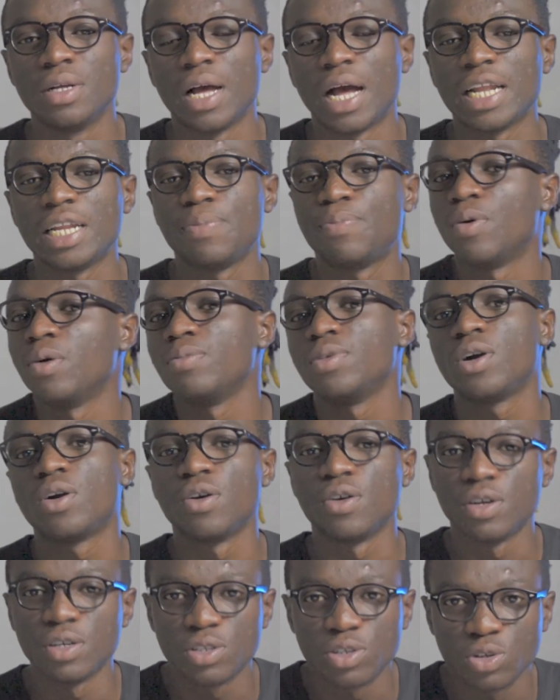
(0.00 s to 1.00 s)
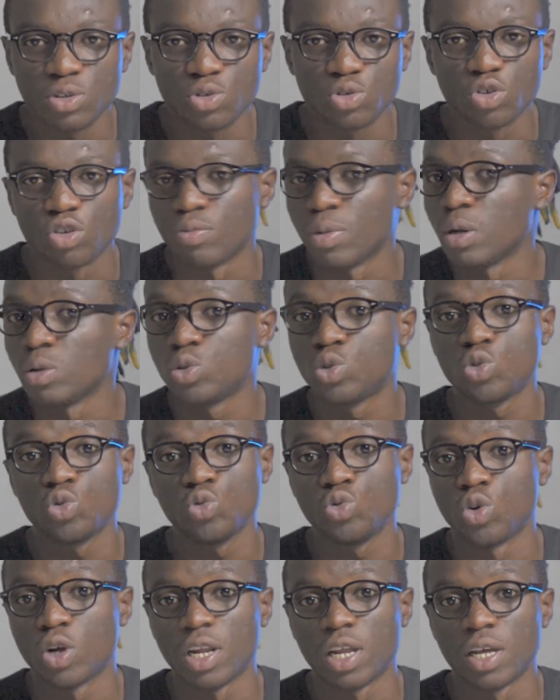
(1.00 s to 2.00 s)
And they pump the currency to about
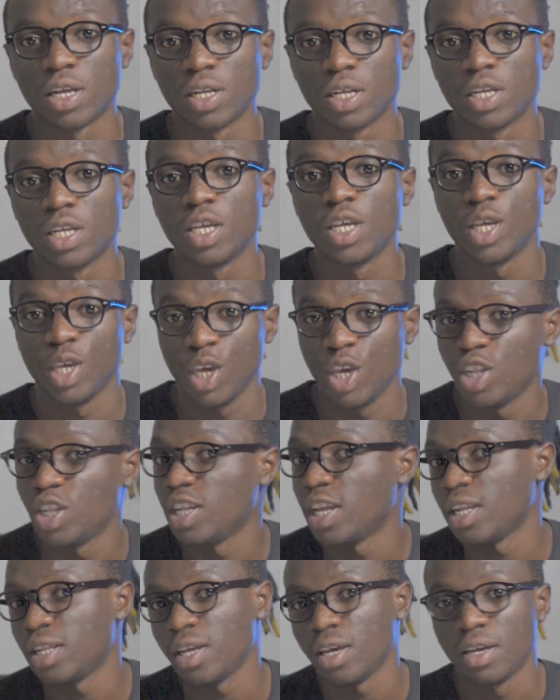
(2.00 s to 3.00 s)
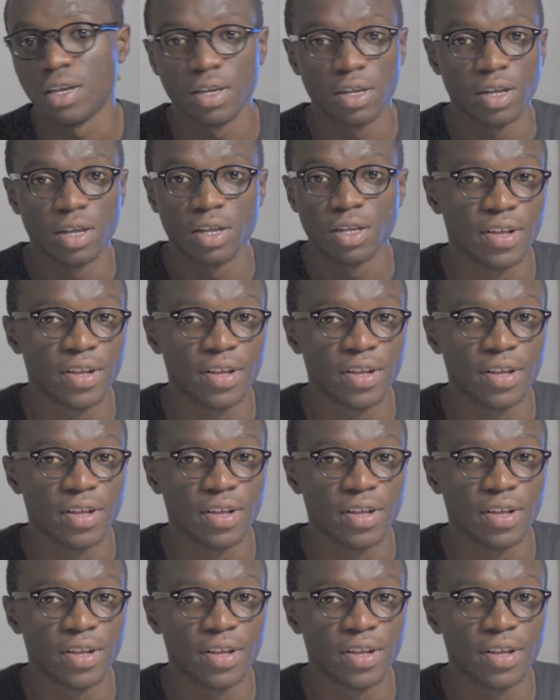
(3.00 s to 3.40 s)
$2 in a day.